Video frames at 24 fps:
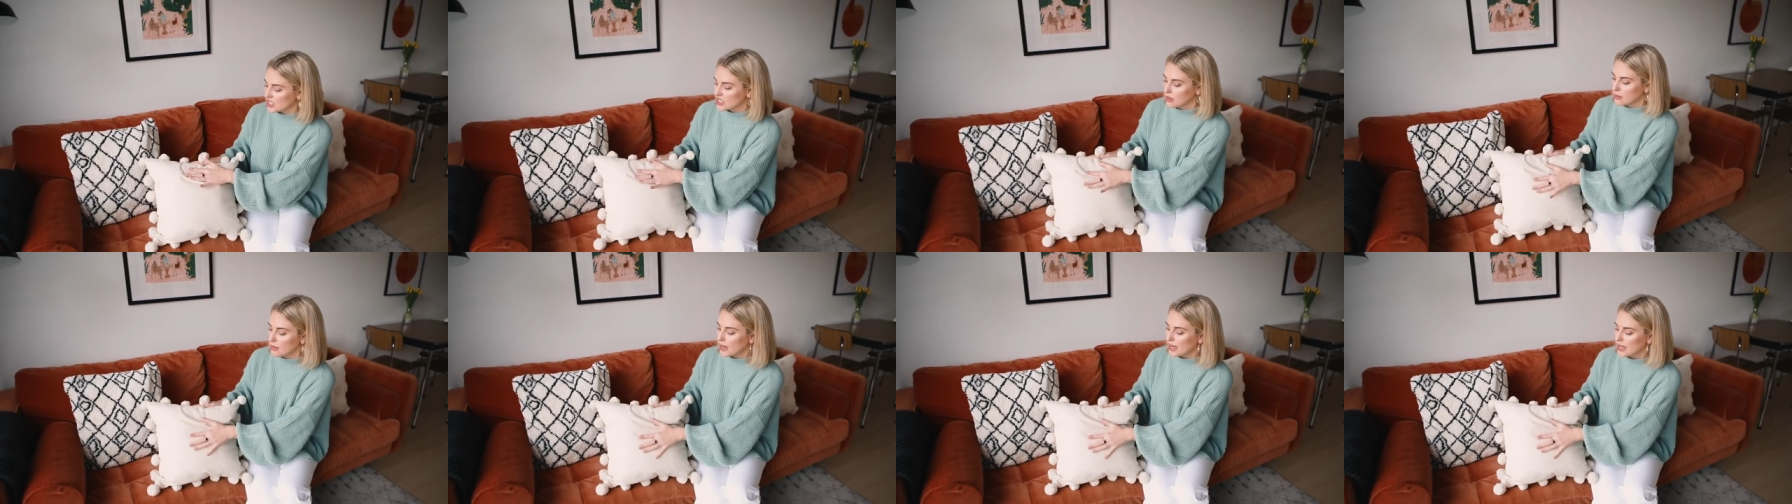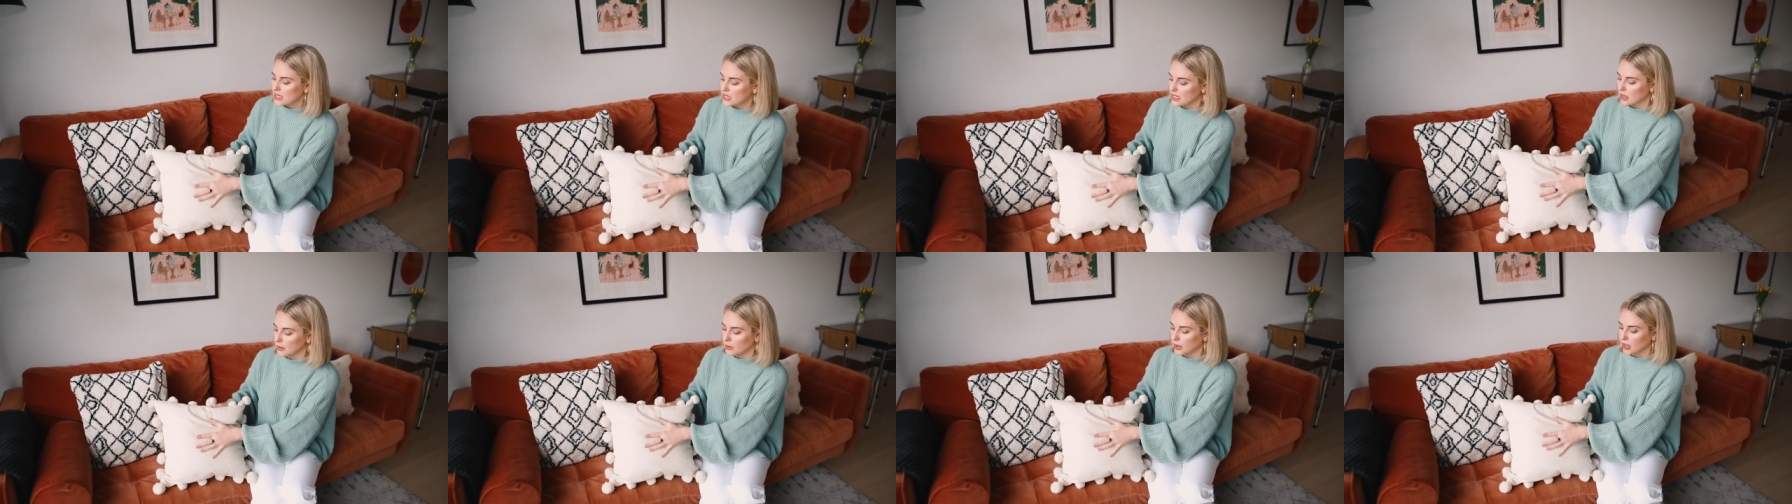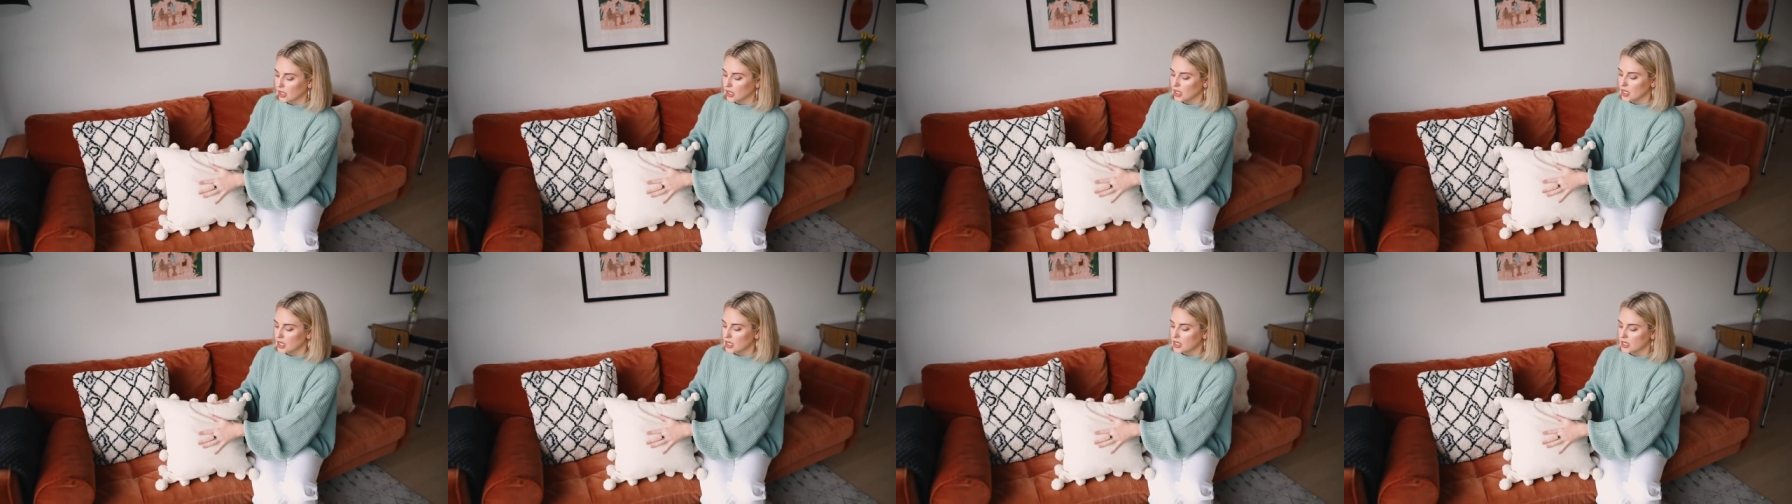is amazing
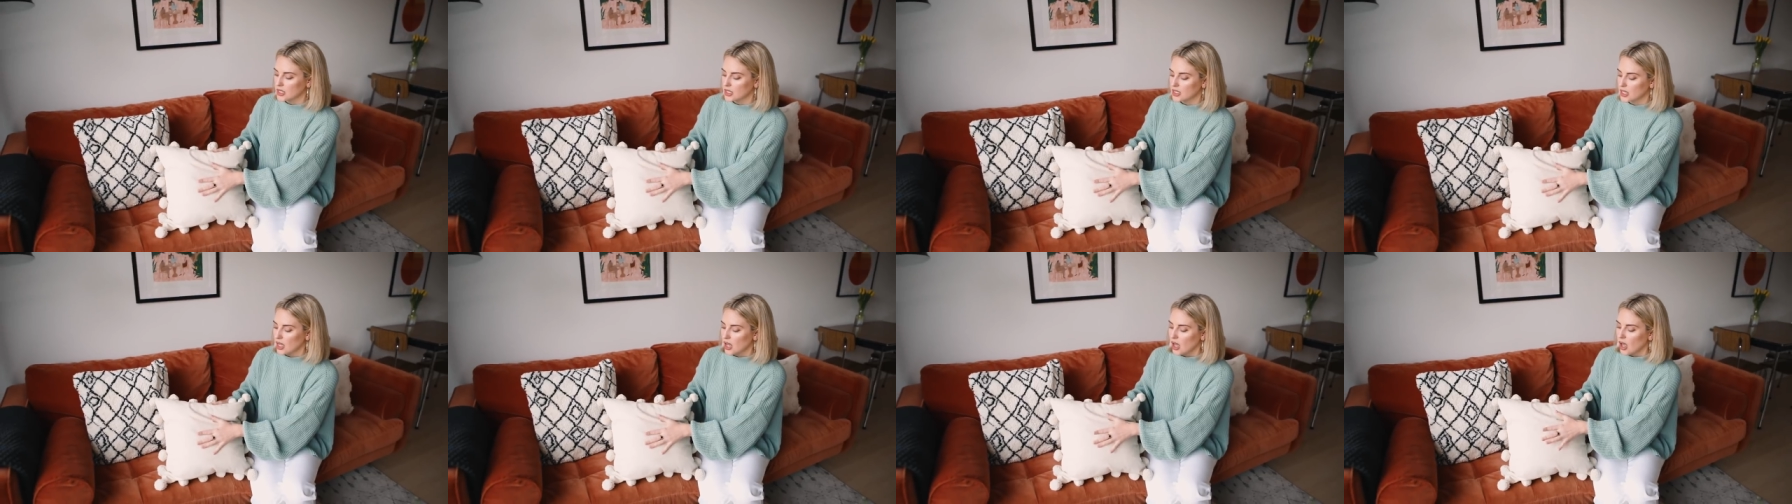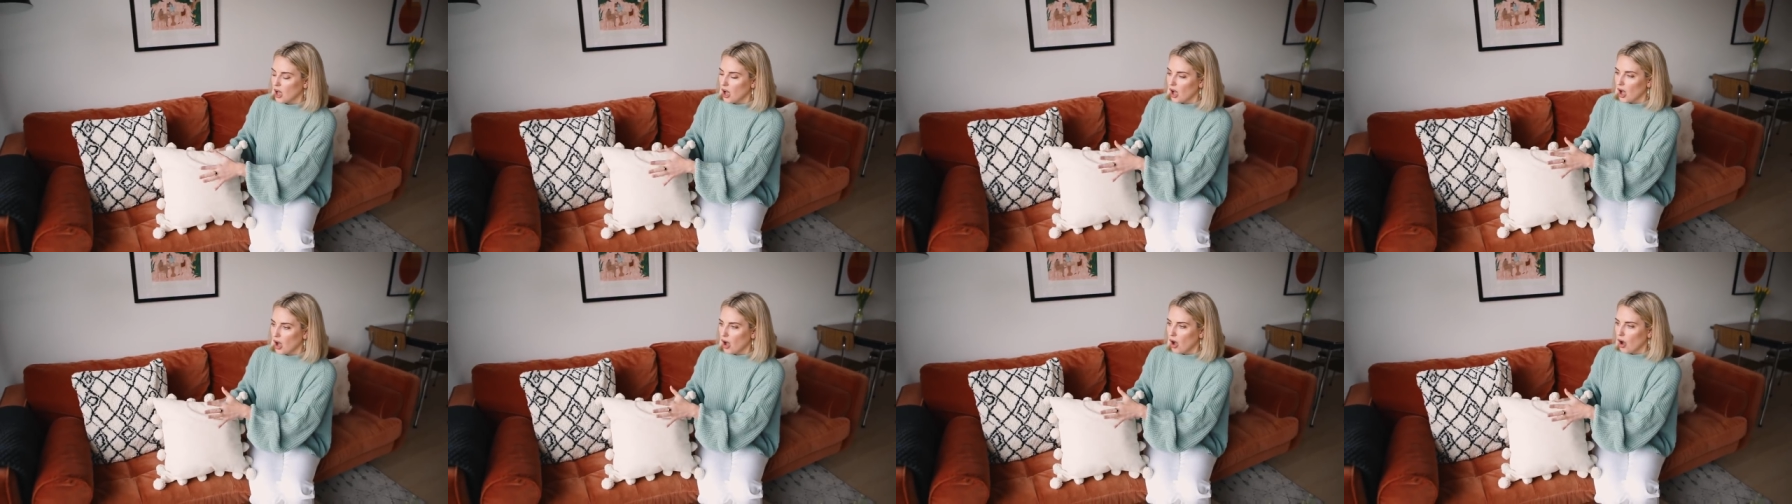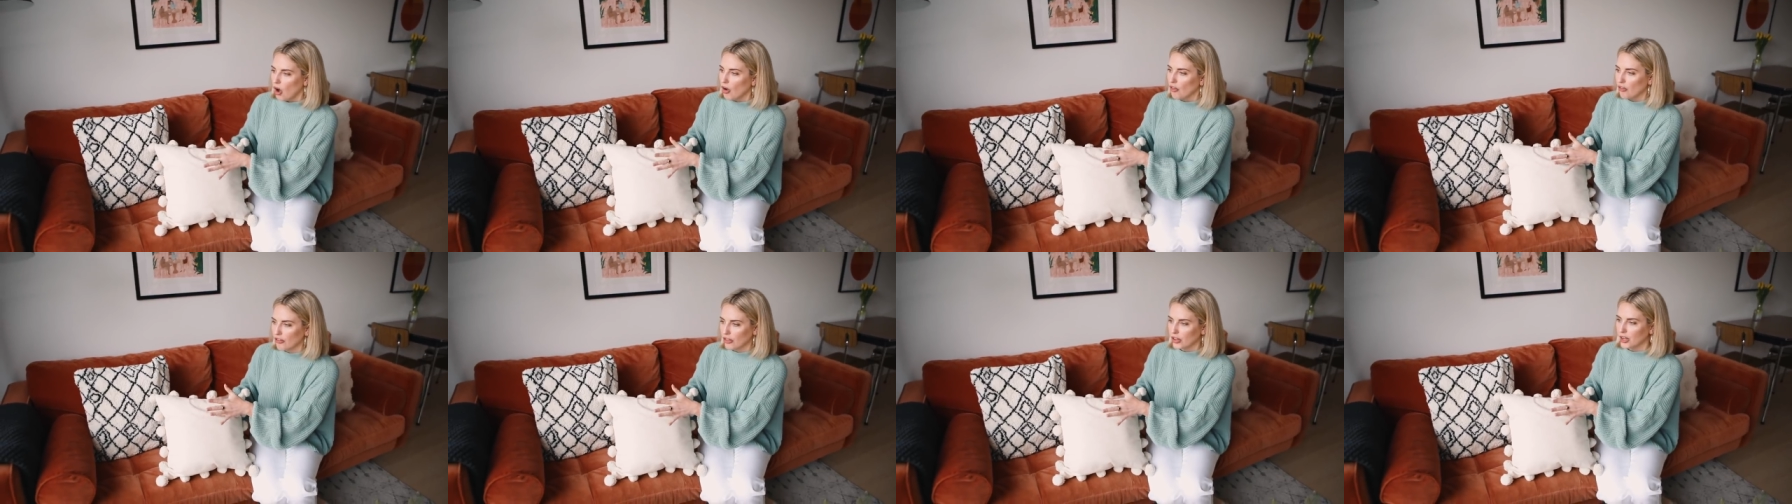because
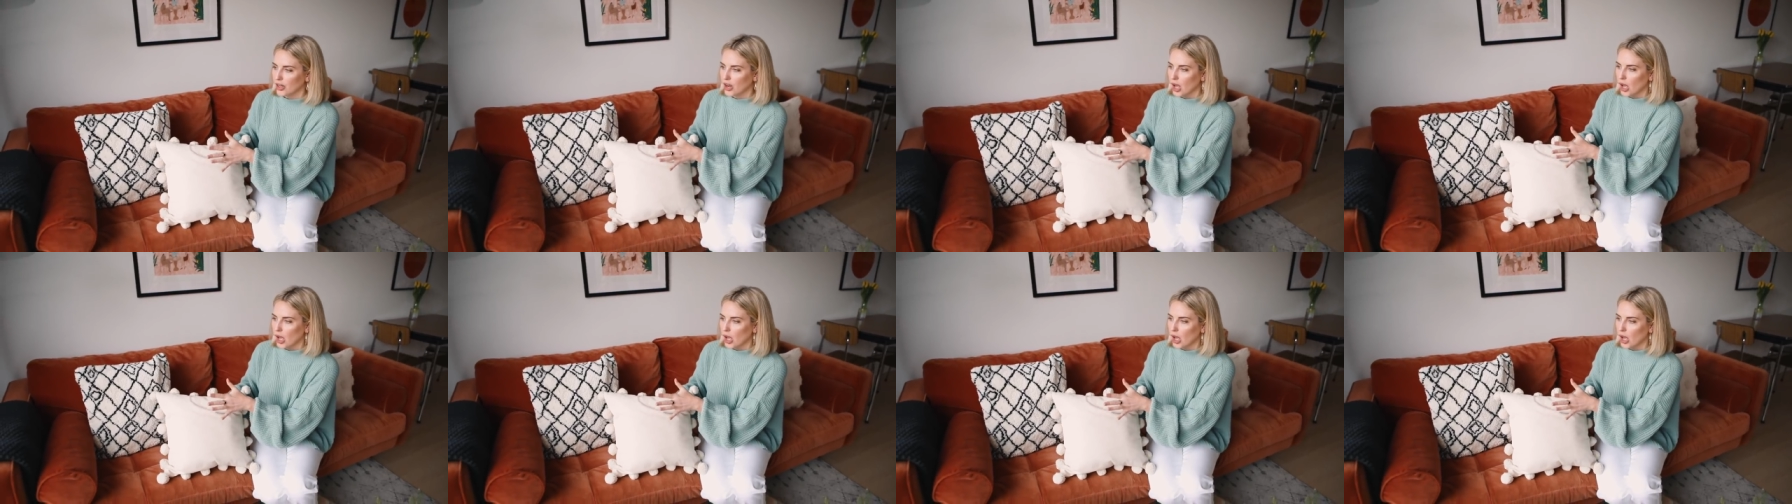often